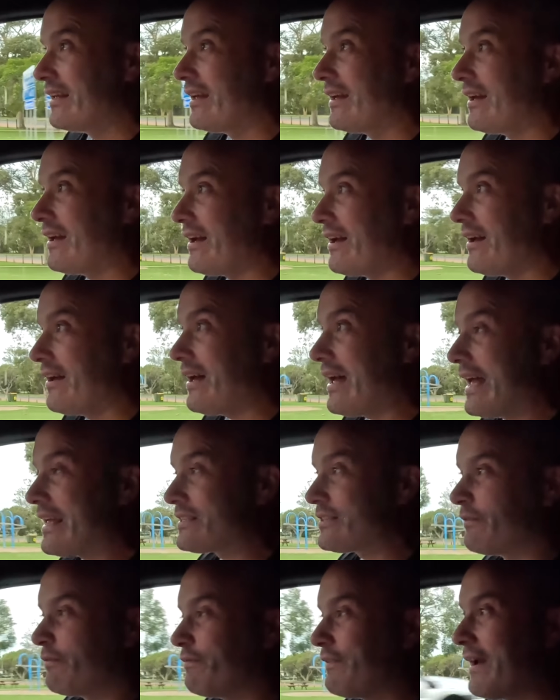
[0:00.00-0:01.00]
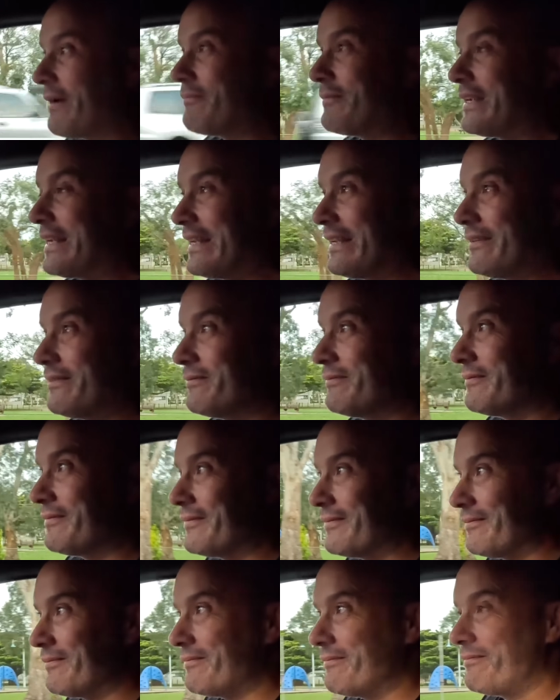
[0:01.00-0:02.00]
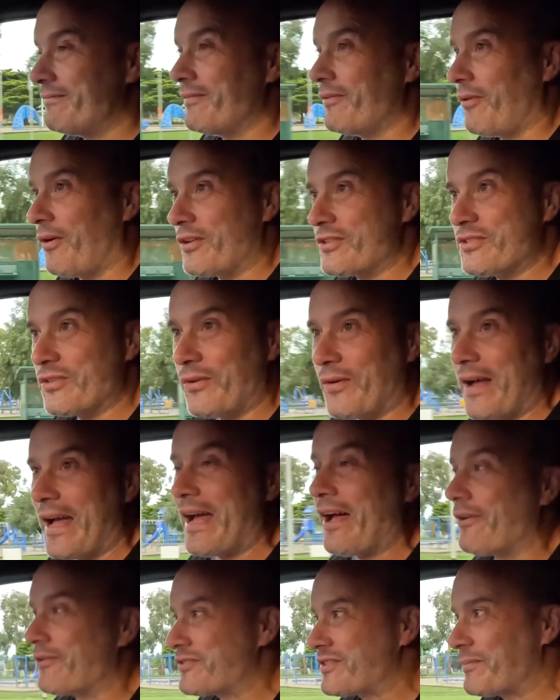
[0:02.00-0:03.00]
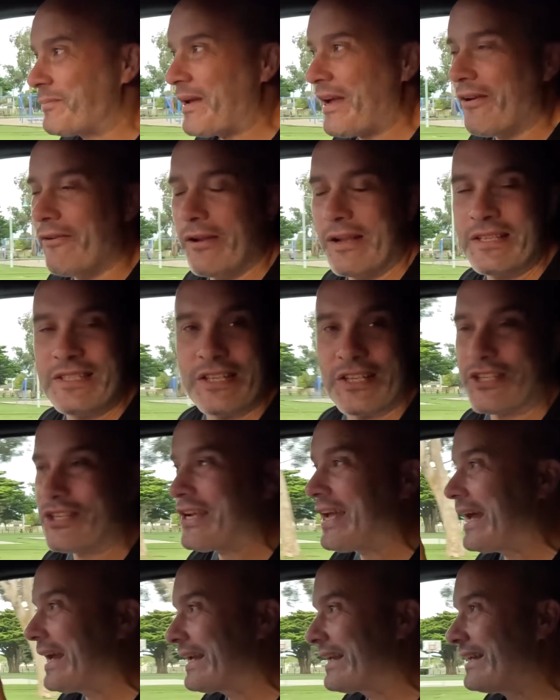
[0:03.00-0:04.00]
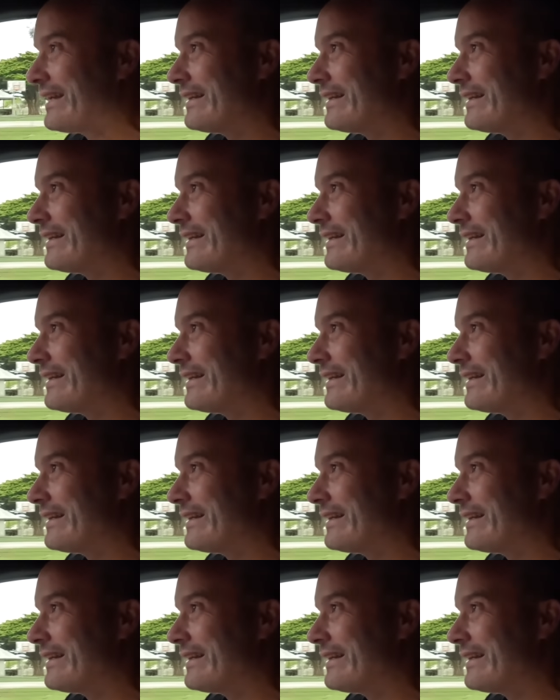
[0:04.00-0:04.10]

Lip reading: has a family, well, it's not a house, apparently it's a shack.